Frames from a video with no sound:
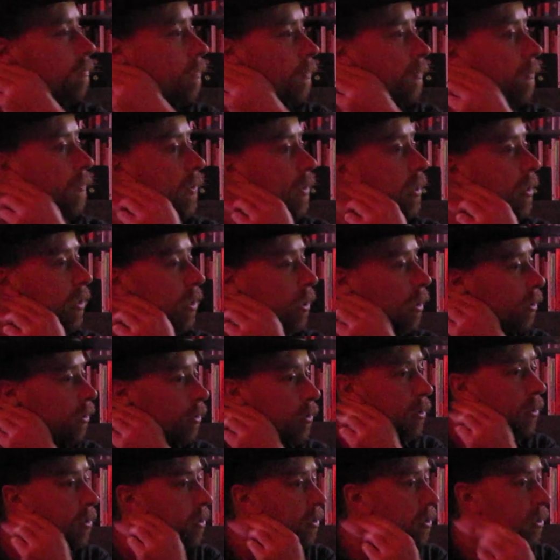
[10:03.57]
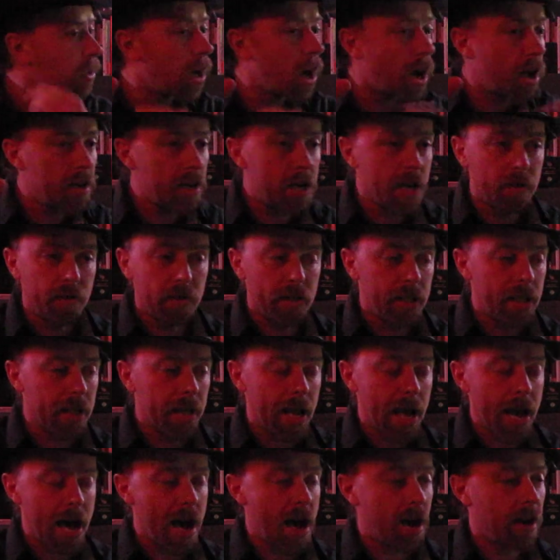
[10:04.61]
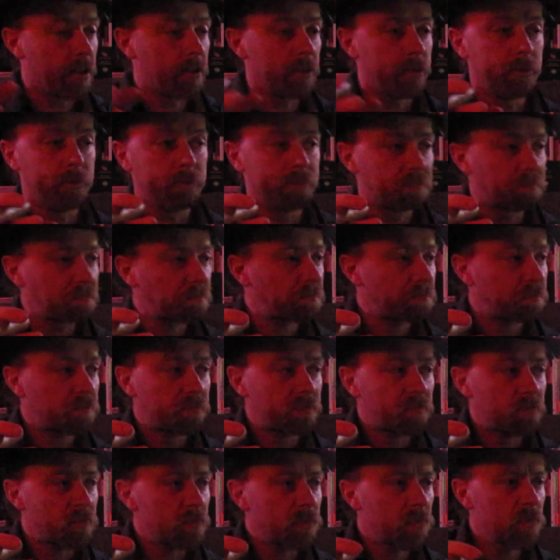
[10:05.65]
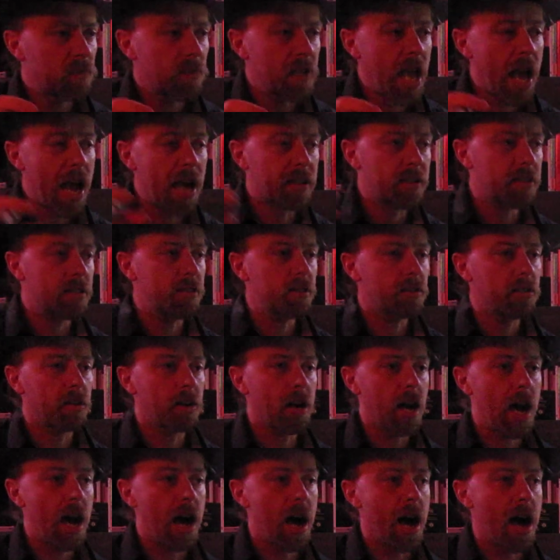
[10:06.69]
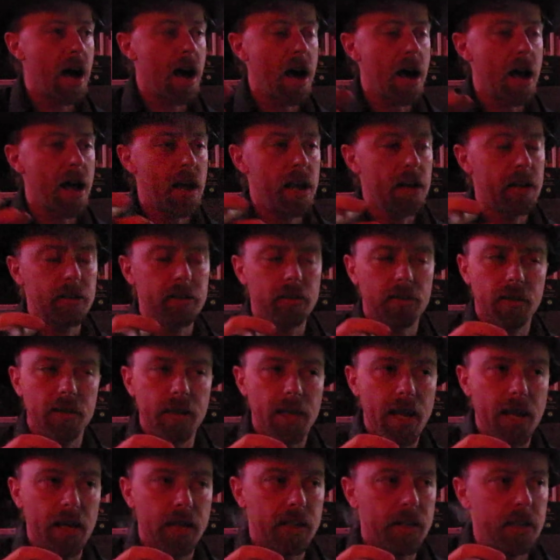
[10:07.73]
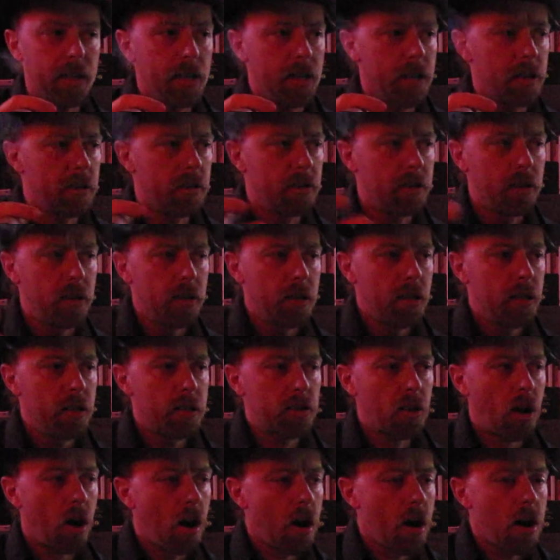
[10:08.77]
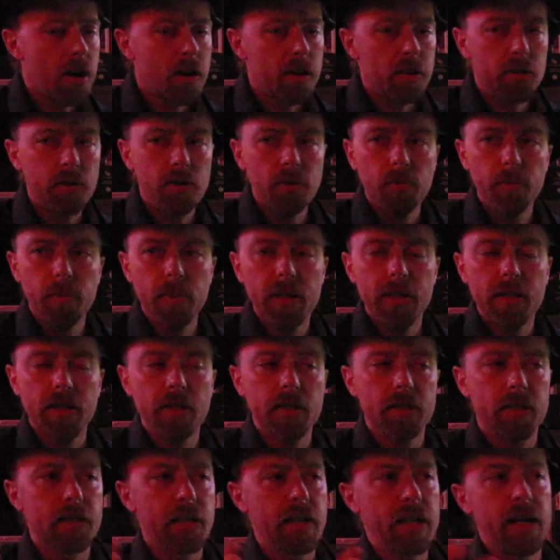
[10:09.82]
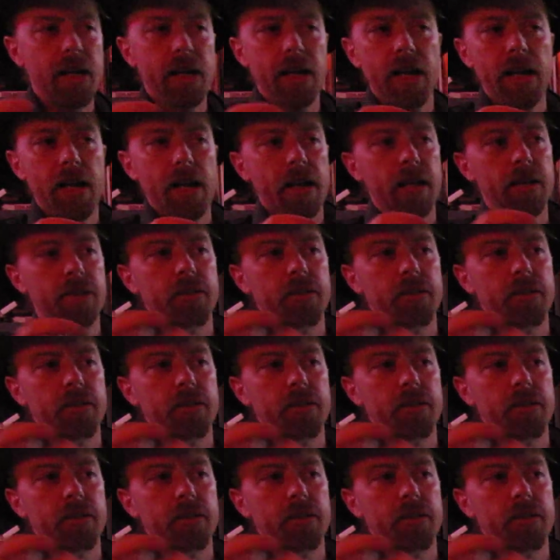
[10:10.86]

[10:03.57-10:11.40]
They're just cutting everything out, and taxes are high in Connecticut. It's hard to do business, and